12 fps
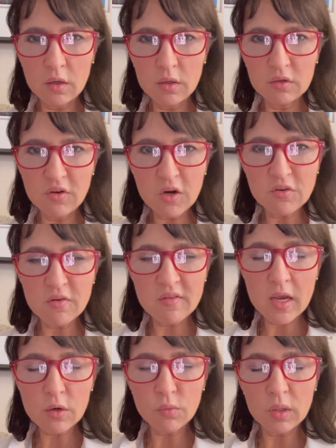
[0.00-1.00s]
Dr.
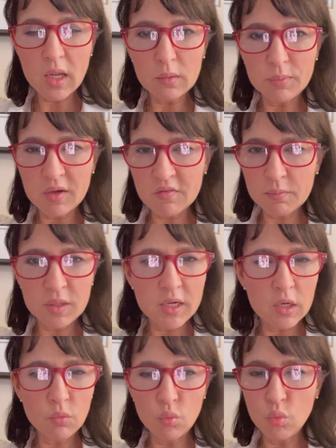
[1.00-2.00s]
Zach will help
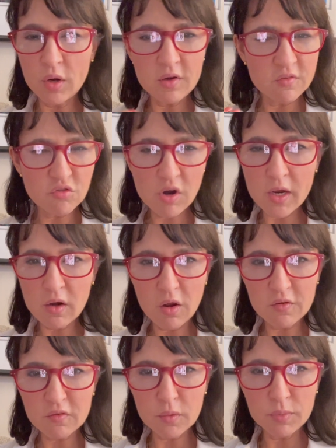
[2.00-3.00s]
explain what is
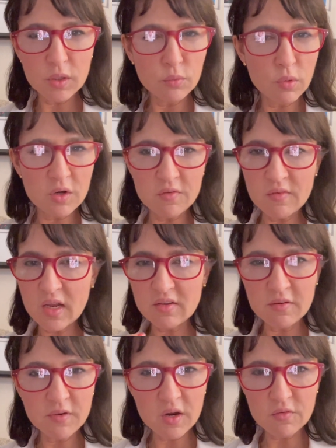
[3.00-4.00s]
trichoscopy, what is that
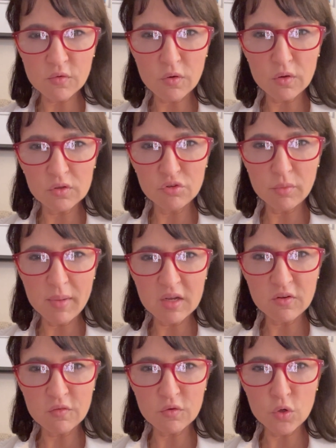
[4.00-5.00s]
device called
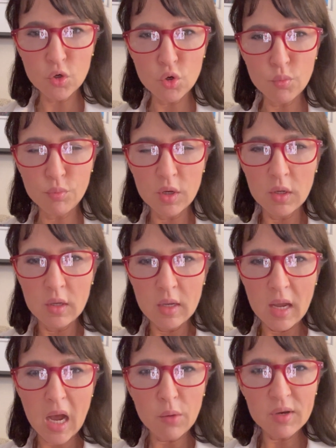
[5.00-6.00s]
dermatoscope,
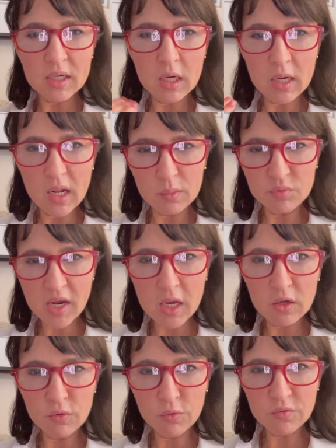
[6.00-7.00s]
how it can help
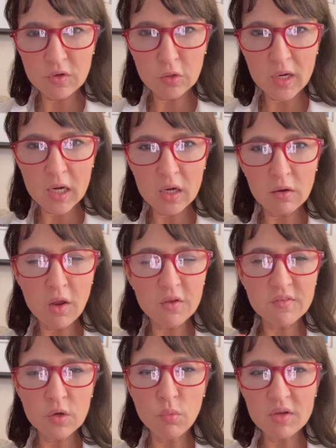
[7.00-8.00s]
diagnose your hair
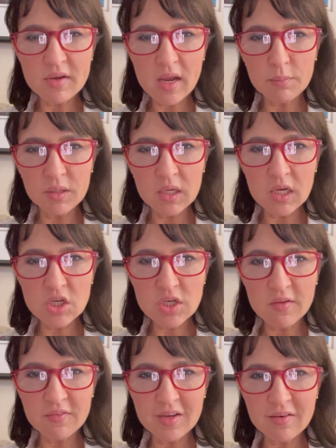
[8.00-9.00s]
loss, and what
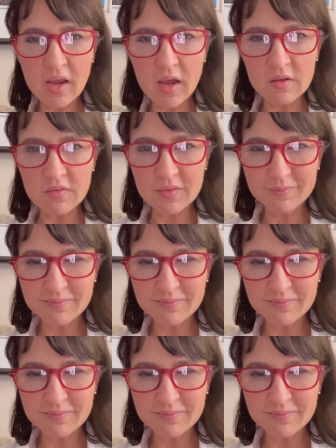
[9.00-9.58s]
applications it has.